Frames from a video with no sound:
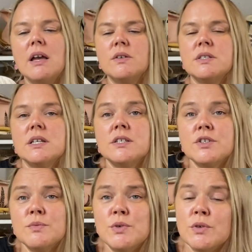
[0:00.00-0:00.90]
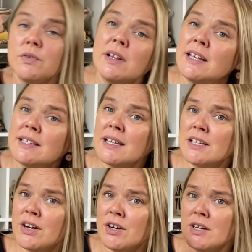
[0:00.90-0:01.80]
you take such a beautiful hand-dyed
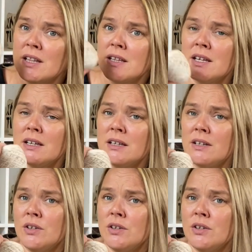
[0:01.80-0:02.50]
yarn and then